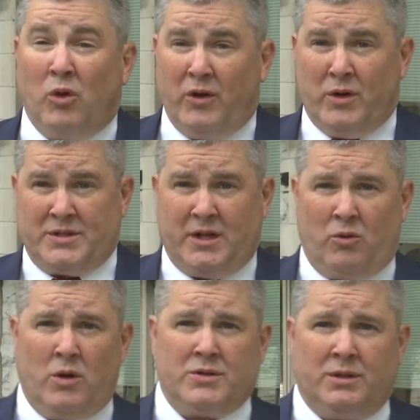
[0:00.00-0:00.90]
Glad you asked that
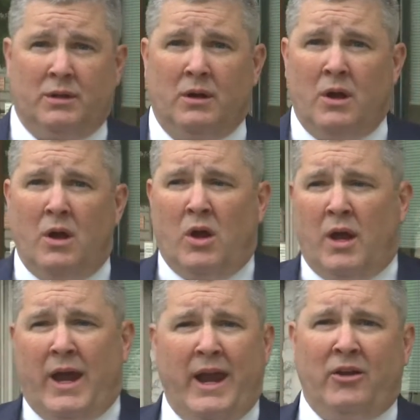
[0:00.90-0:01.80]
question.
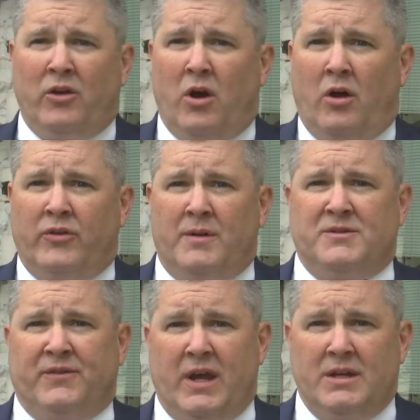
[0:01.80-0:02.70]
Handling all
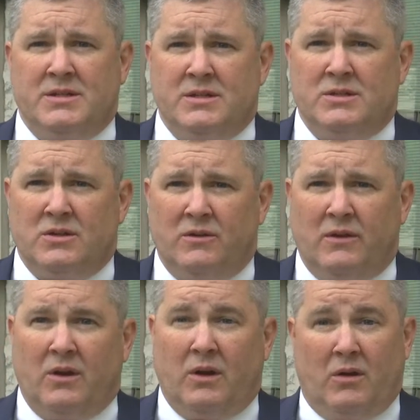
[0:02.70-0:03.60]
types of cases,
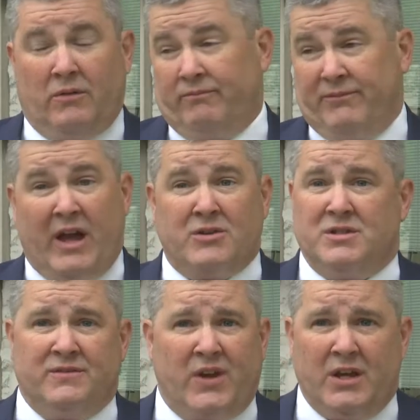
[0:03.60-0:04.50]
or
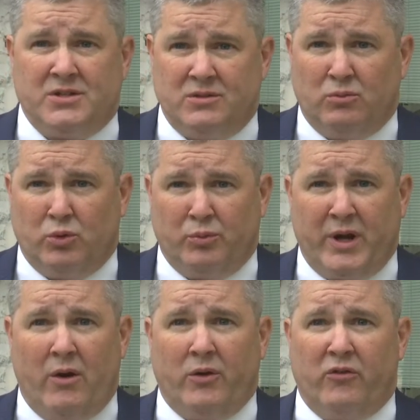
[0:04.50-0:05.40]
thousands of cases in Boone
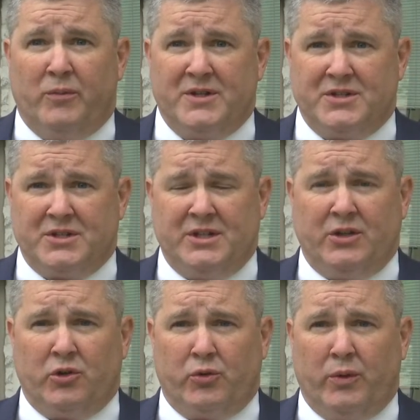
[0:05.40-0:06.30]
County over my
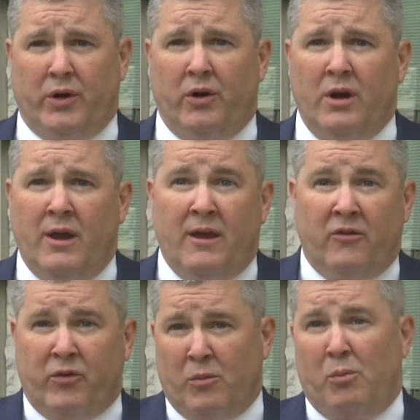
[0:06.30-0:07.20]
16-year career,
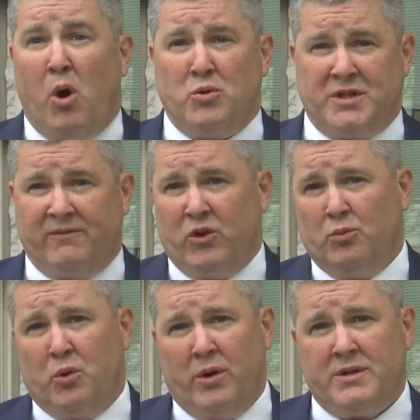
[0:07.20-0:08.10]
from opposing
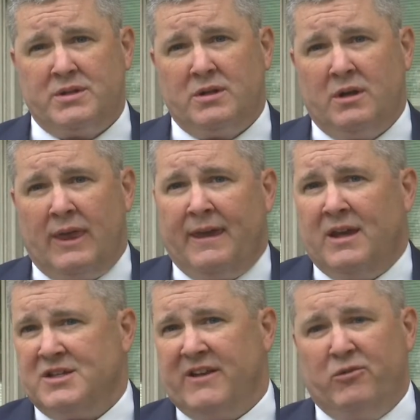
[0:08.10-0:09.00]
viewpoints,
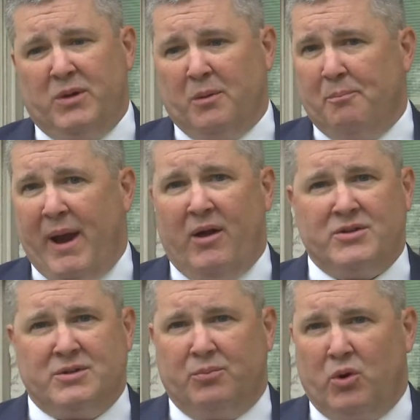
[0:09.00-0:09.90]
has given me a
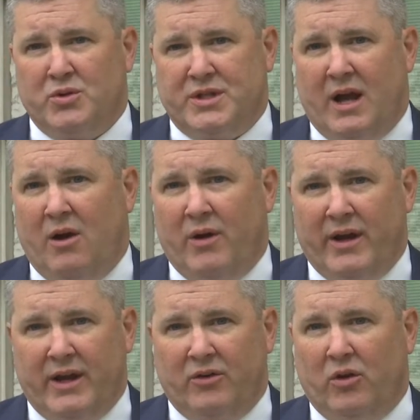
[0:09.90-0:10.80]
balanced approach to how I
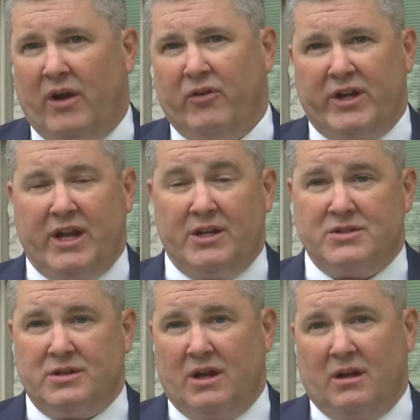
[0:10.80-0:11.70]
handle every
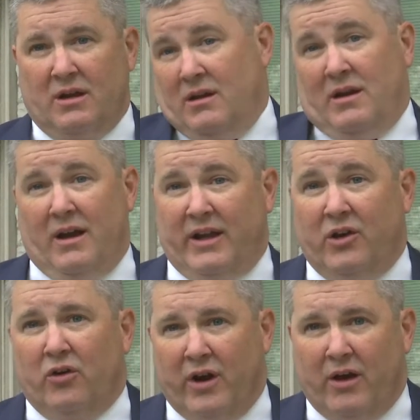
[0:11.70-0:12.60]
case I
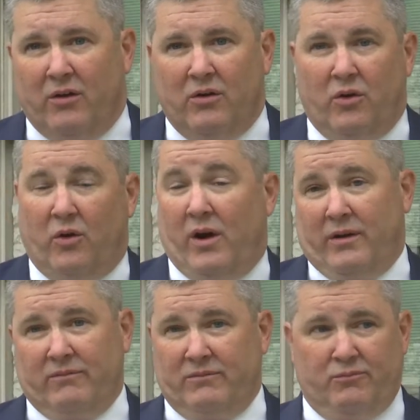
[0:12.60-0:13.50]
hear now, or
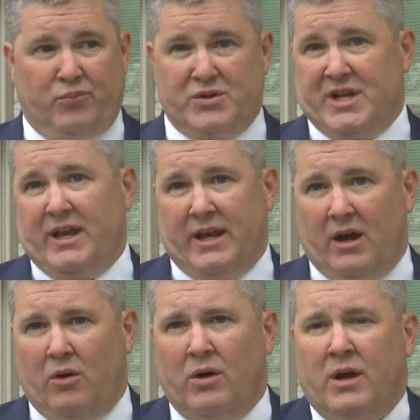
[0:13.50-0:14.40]
I present now.